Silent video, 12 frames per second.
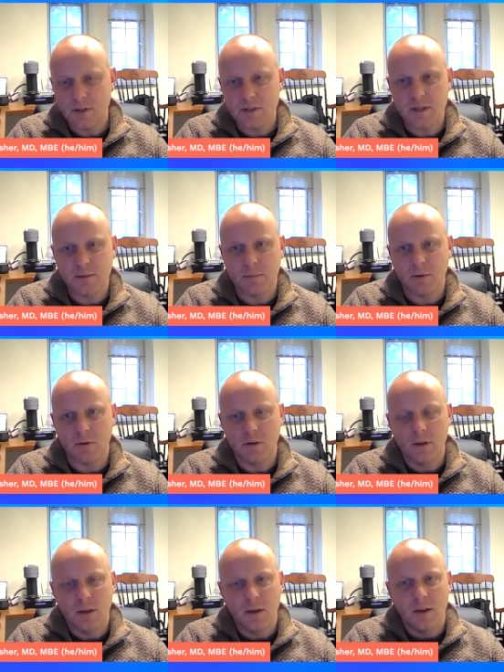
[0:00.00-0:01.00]
For
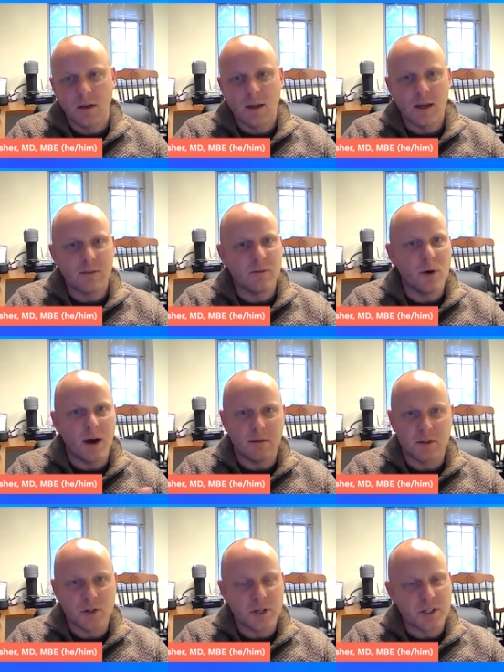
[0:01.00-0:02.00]
example, if you
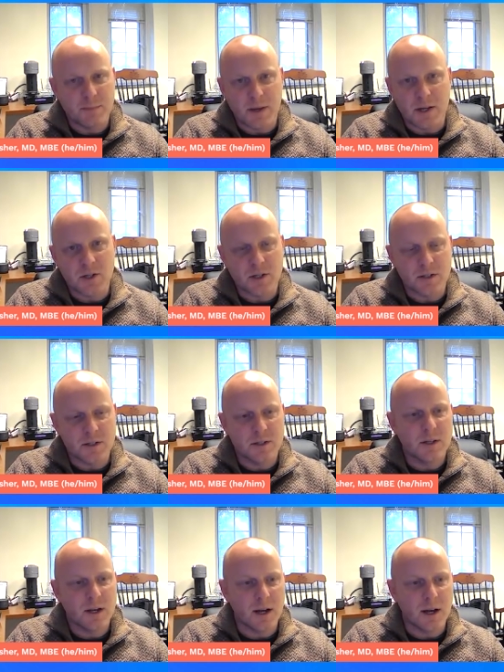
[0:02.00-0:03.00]
have a trans
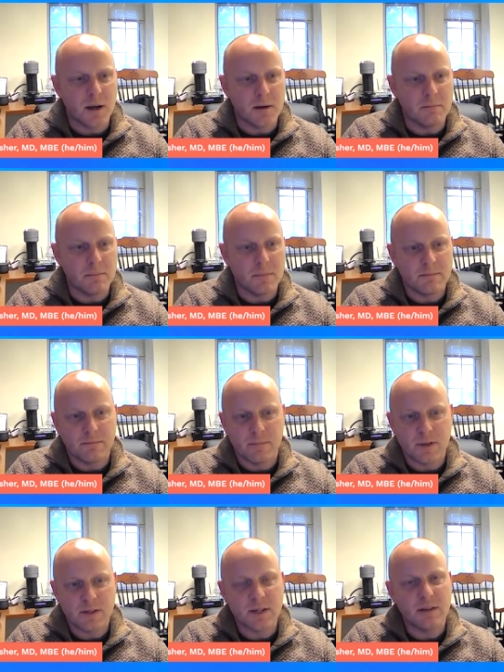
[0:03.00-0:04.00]
patient, um,
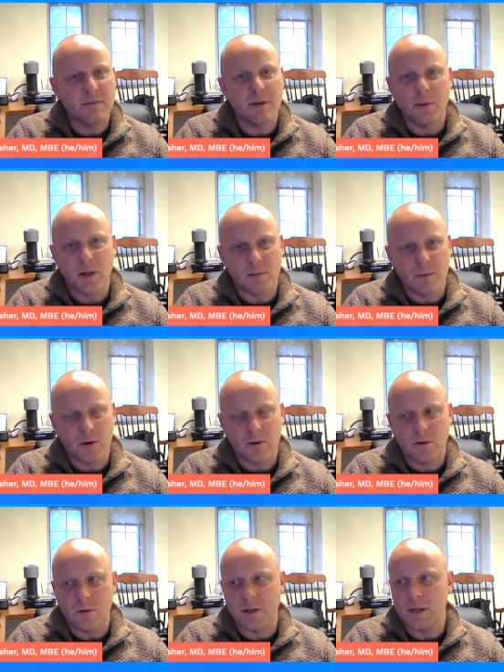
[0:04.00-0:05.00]
assigned female at
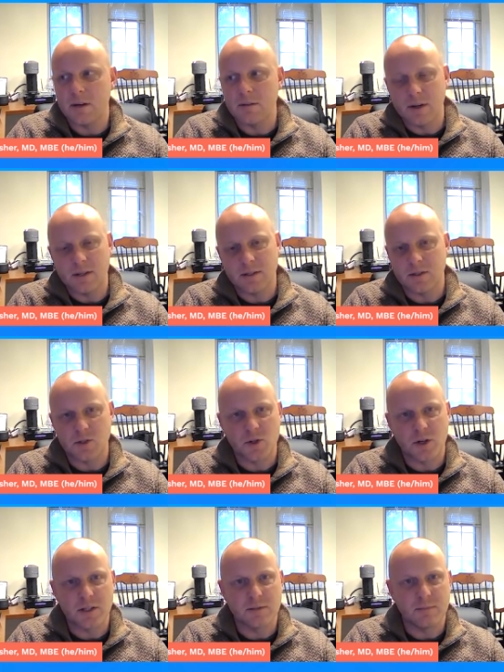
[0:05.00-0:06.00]
birth, who identifies as a
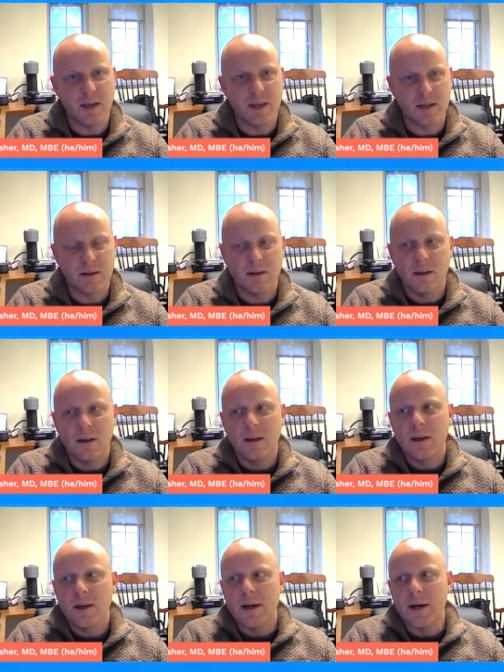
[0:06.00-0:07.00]
trans man,
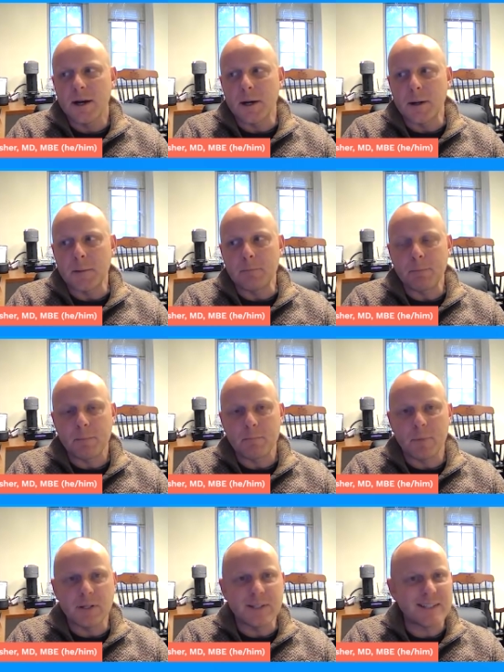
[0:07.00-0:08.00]
um,
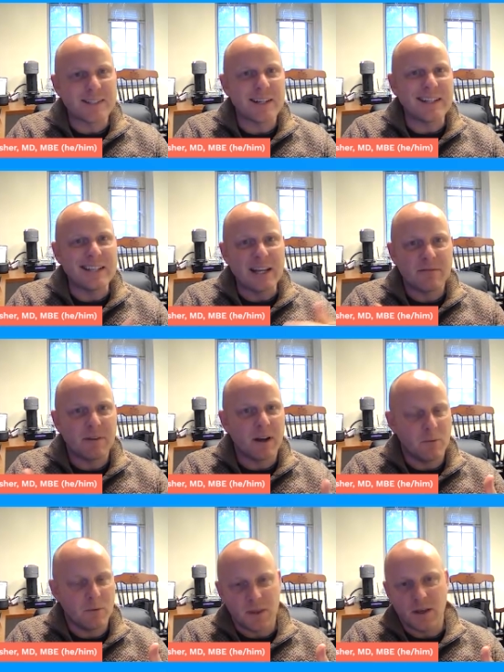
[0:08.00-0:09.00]
but doesn't
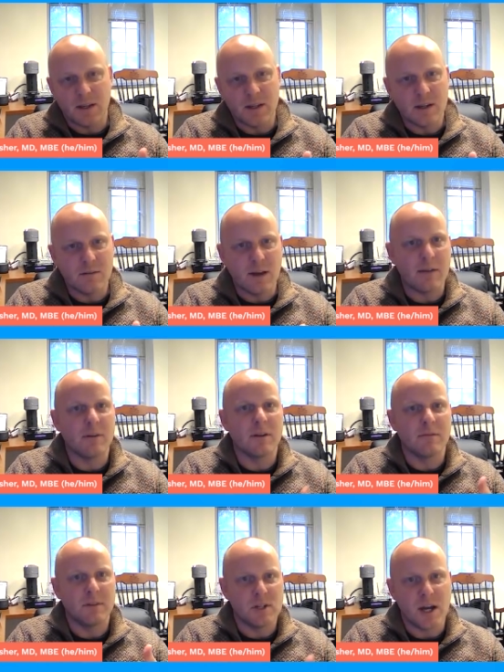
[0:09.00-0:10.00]
identify with the idea of
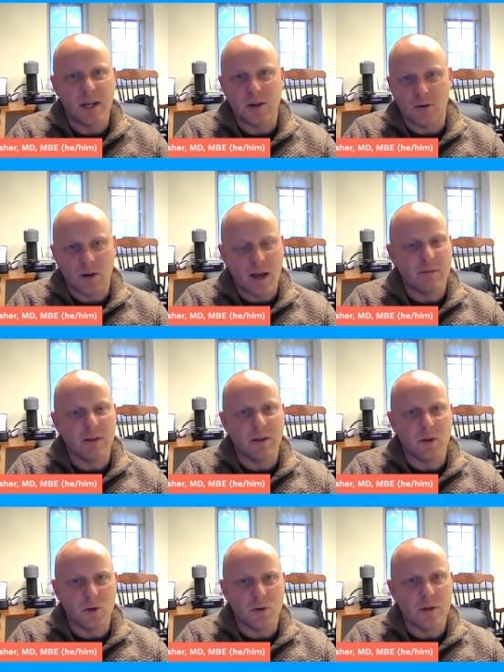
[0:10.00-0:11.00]
having a vagina or
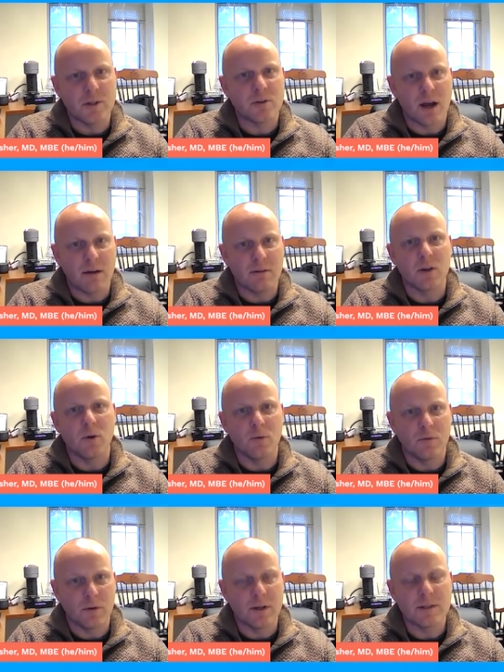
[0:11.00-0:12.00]
having a uterus or having an
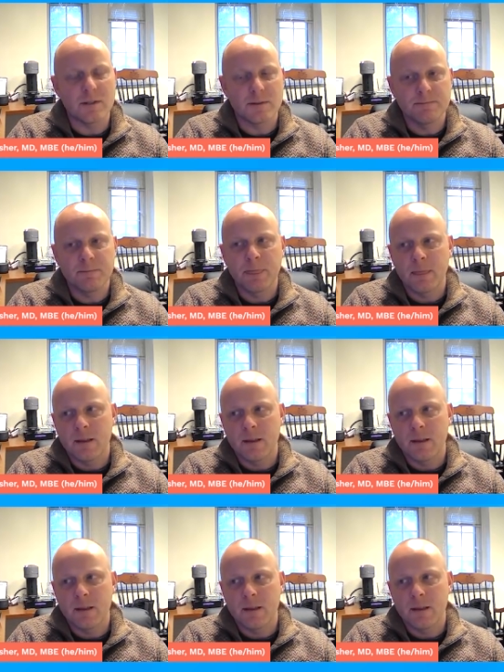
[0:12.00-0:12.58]
ovaries.